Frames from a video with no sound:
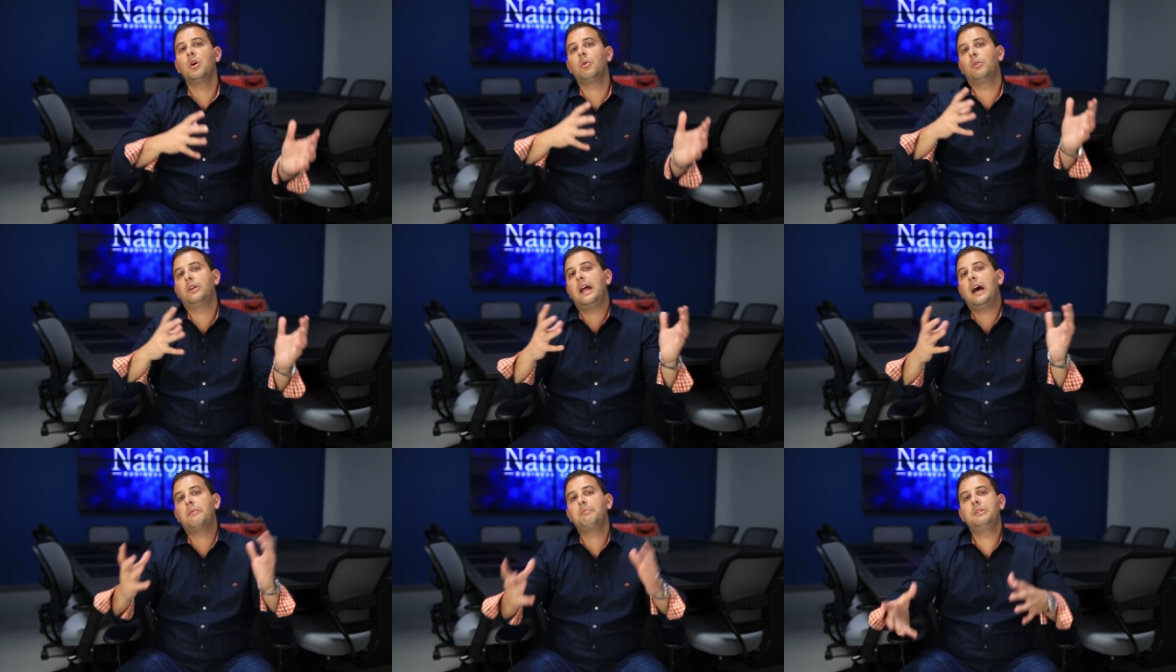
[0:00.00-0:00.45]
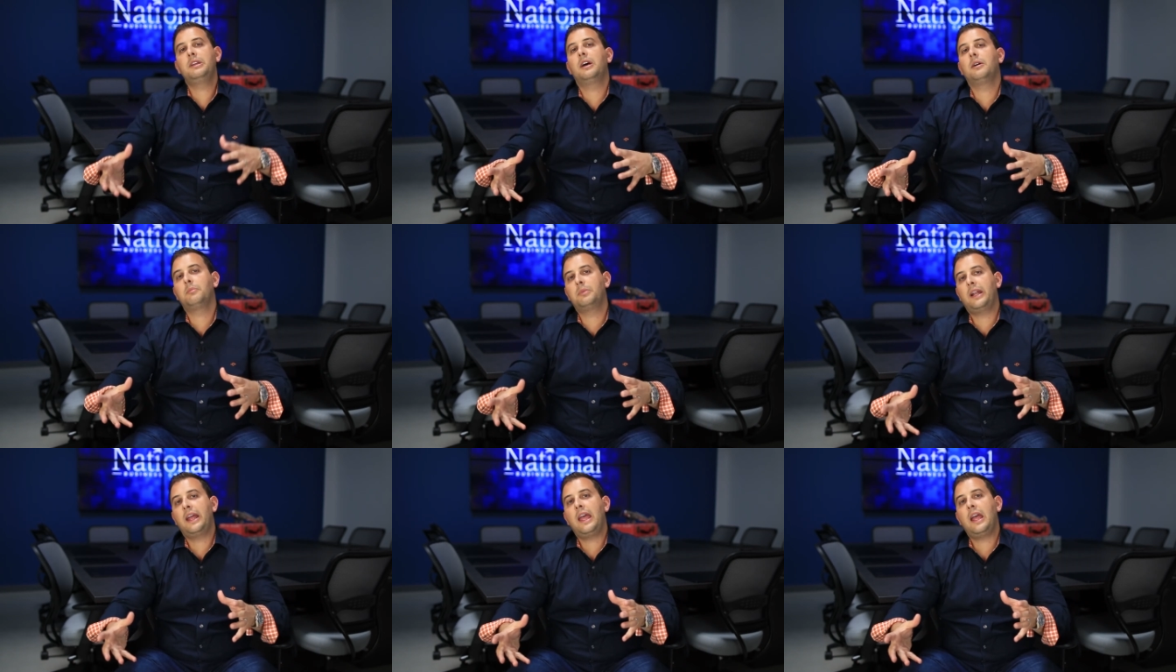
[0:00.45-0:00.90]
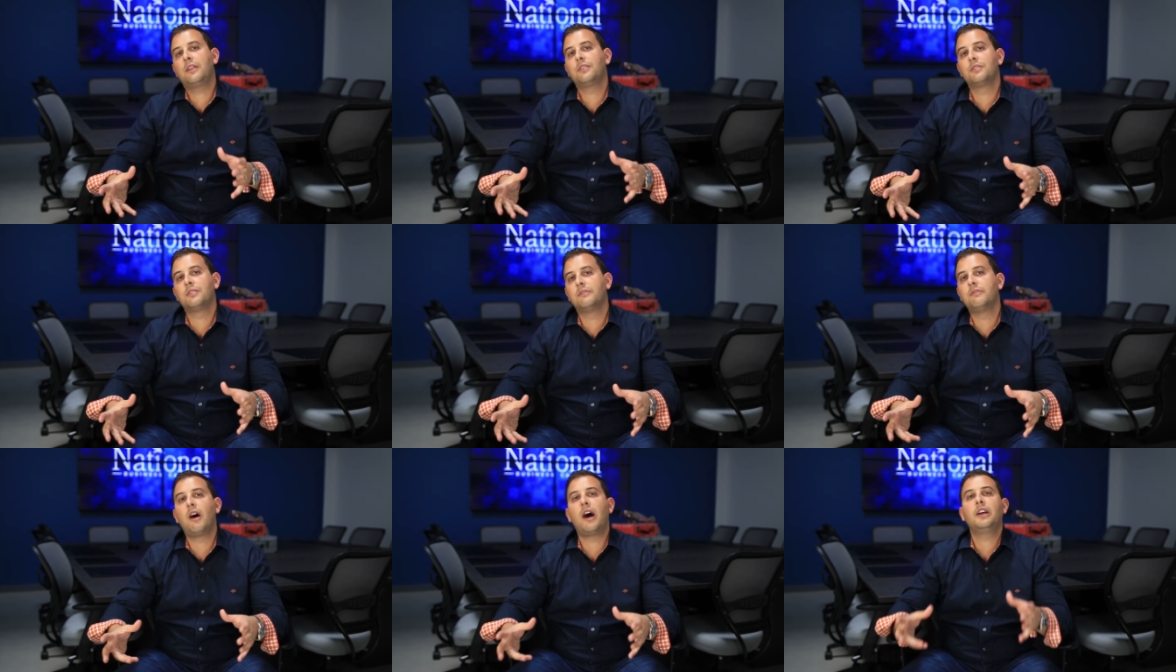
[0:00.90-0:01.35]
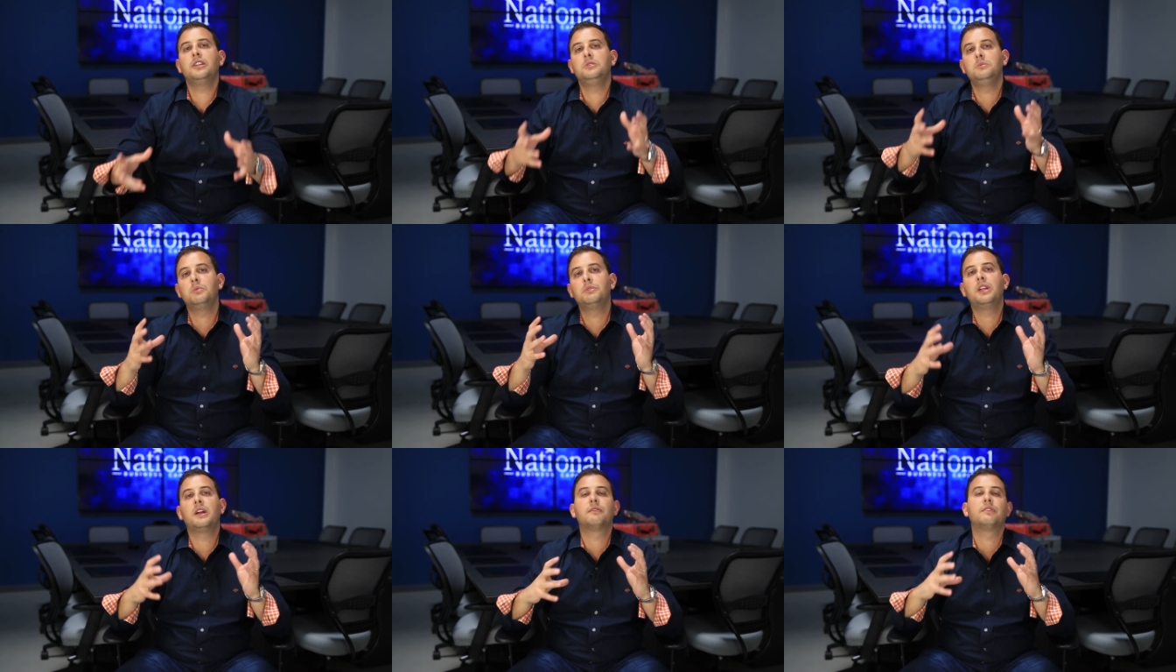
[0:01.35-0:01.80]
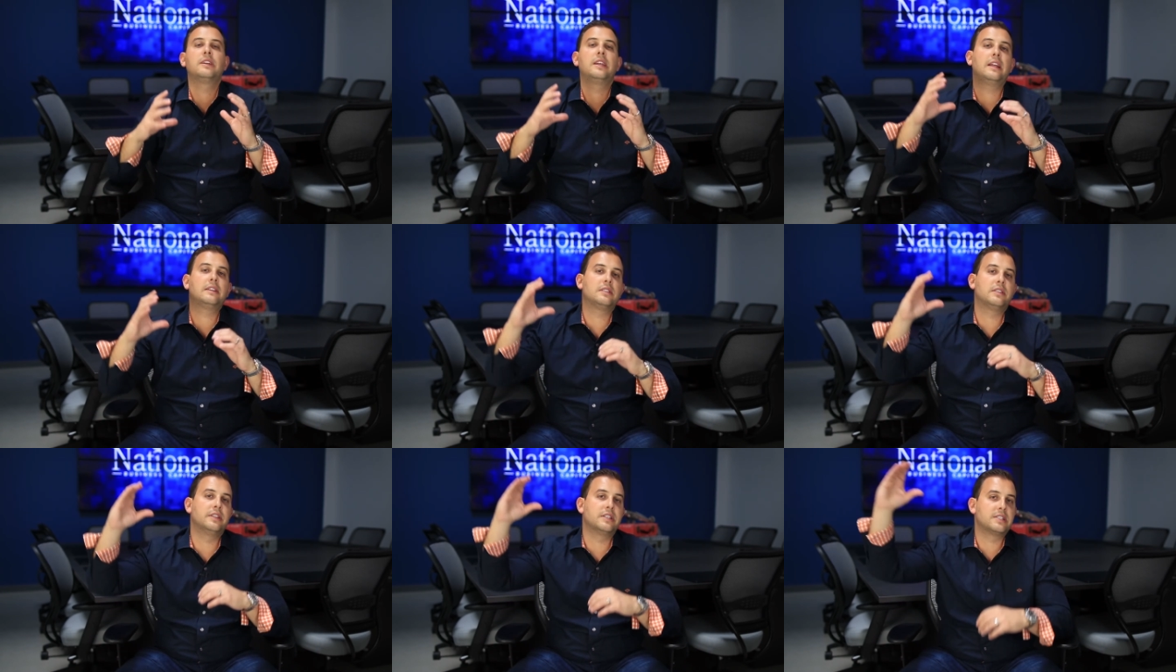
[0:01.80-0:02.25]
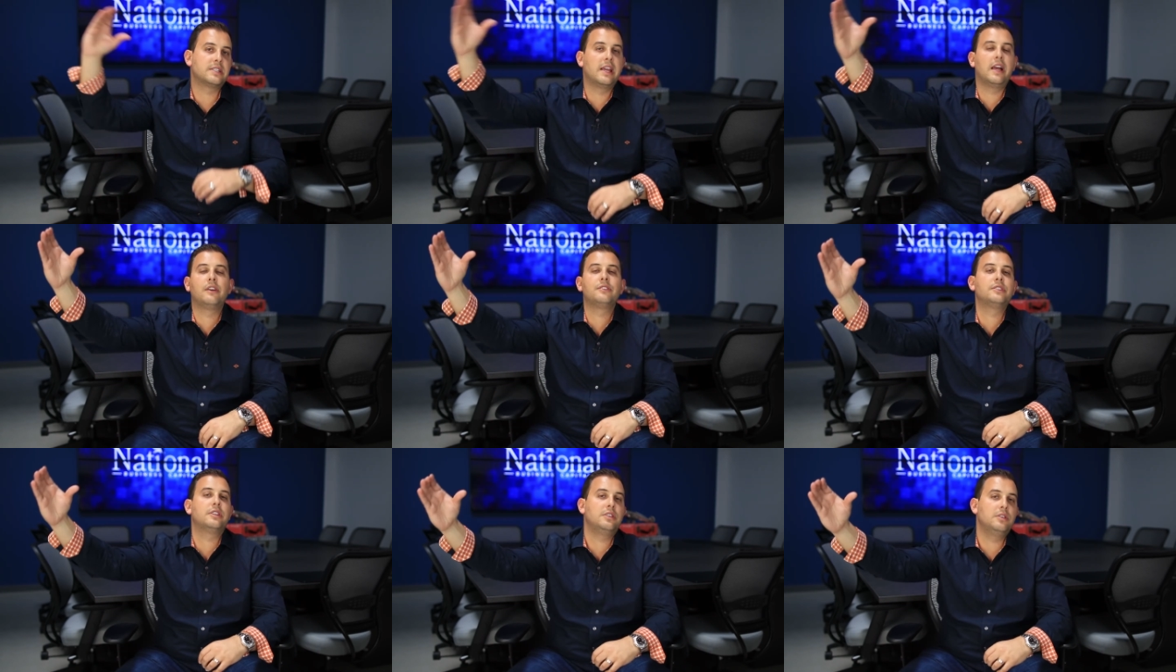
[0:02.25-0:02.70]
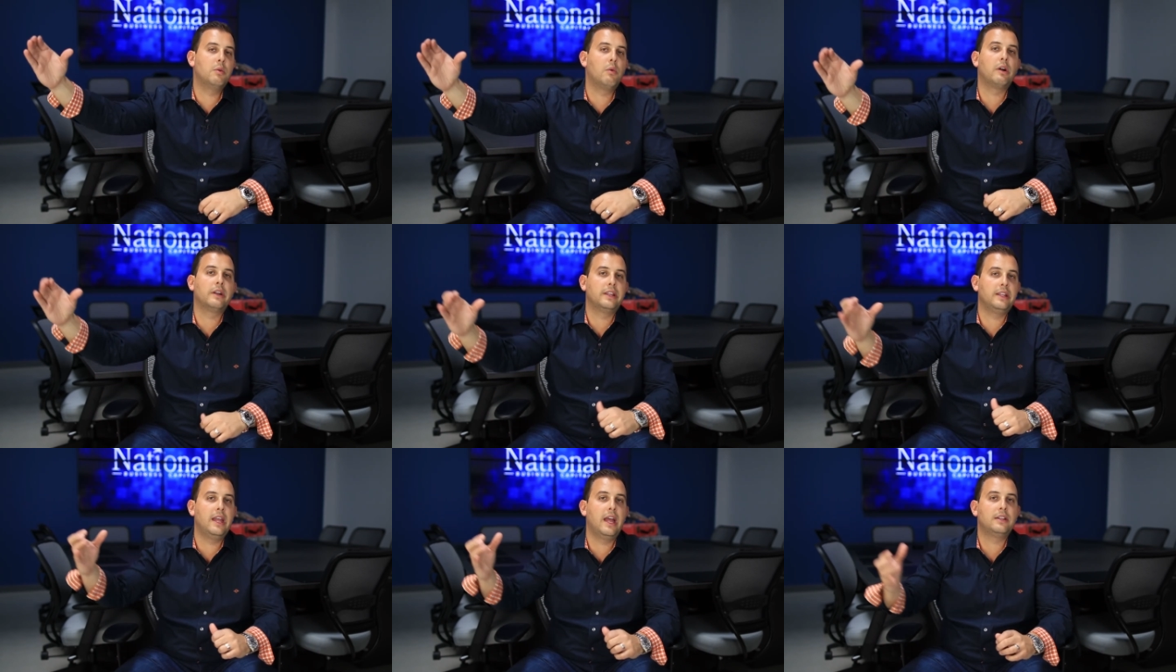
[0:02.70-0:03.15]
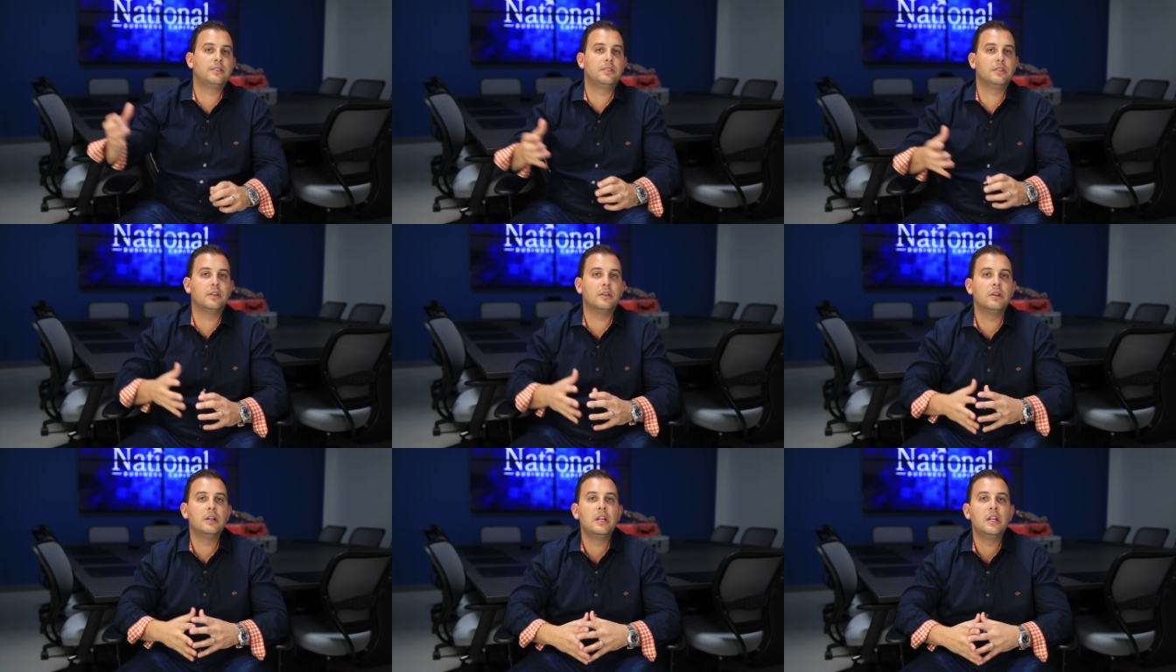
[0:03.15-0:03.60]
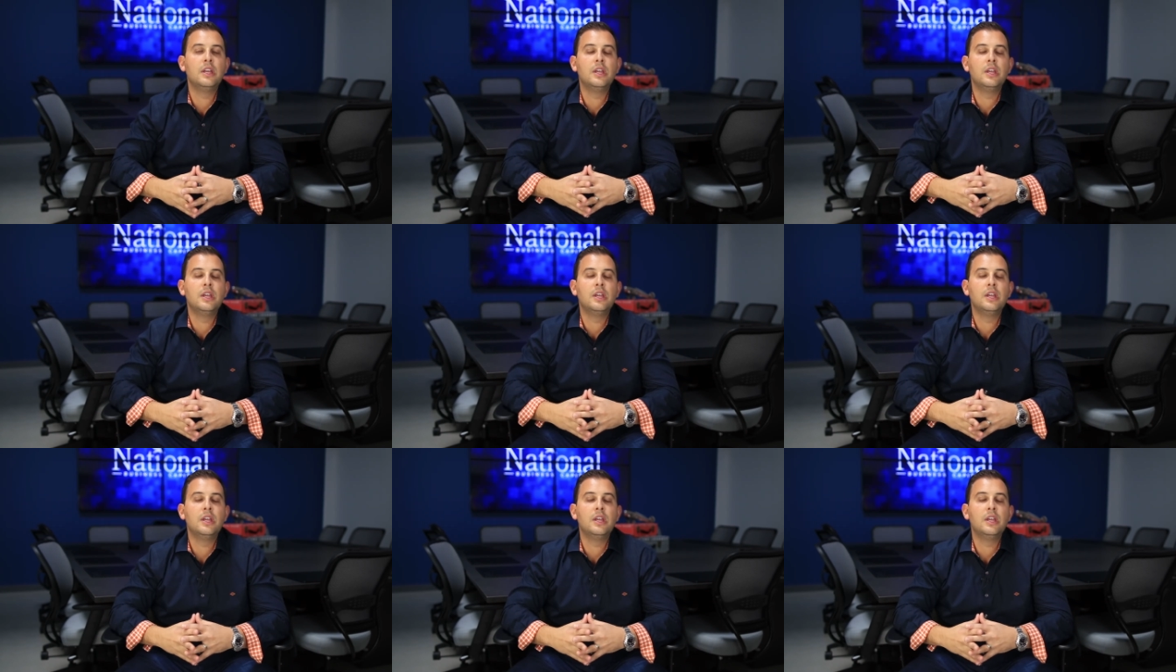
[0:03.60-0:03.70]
Without being able to handle the volume, you'll never get to the sales that you want to get to.